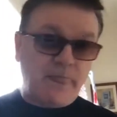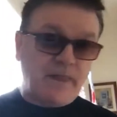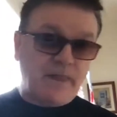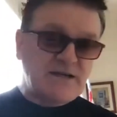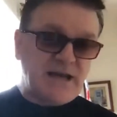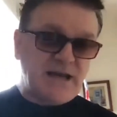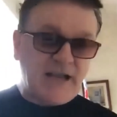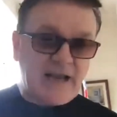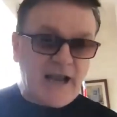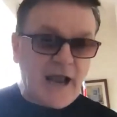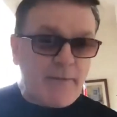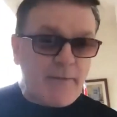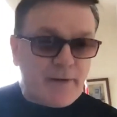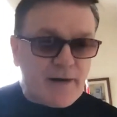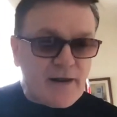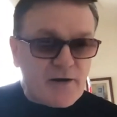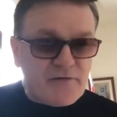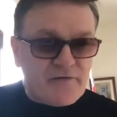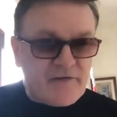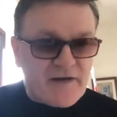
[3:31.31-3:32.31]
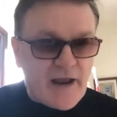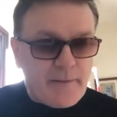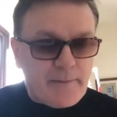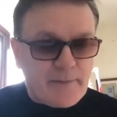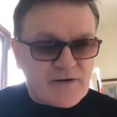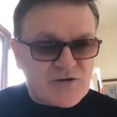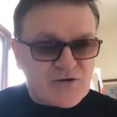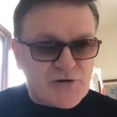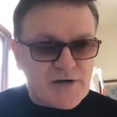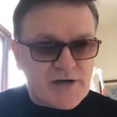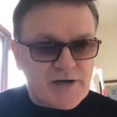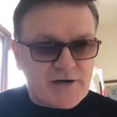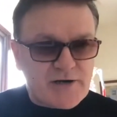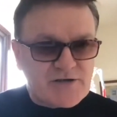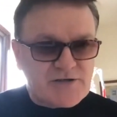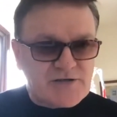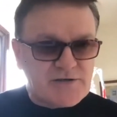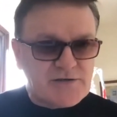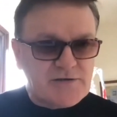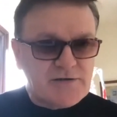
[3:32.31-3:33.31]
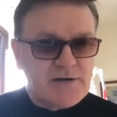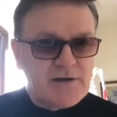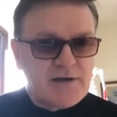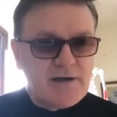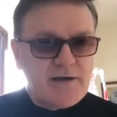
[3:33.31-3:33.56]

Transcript: take an apple out of an apple tree or to